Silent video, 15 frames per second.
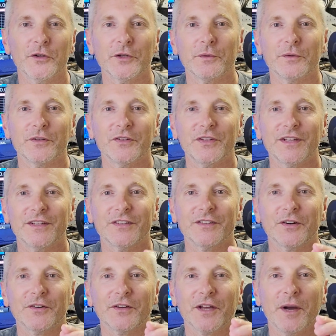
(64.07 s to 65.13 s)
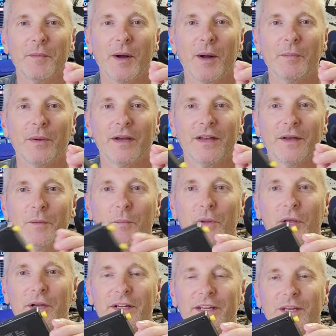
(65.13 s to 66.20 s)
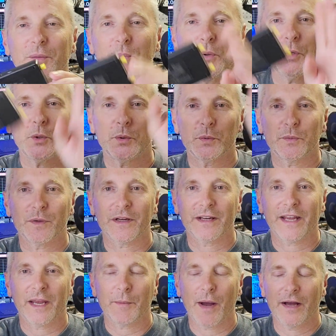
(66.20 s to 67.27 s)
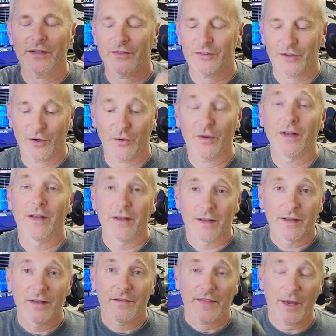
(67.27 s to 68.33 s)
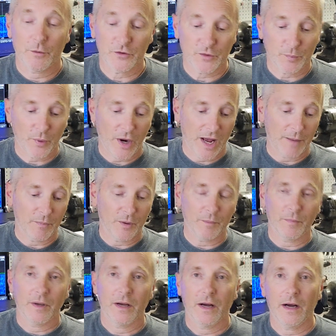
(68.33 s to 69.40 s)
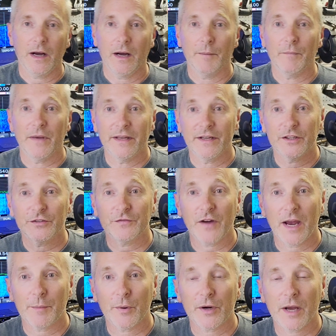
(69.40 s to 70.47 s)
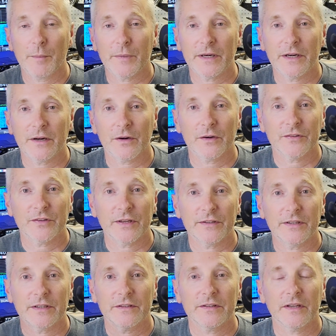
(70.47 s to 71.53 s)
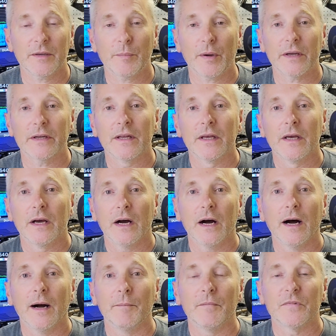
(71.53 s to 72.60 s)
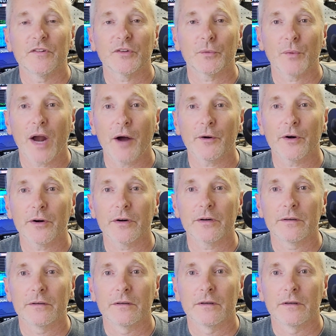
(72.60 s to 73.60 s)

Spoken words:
you would see it start to come up, plug it in, poof, it came on. So that was the problem. It is fiber coming here, it's AT&T, but it's the router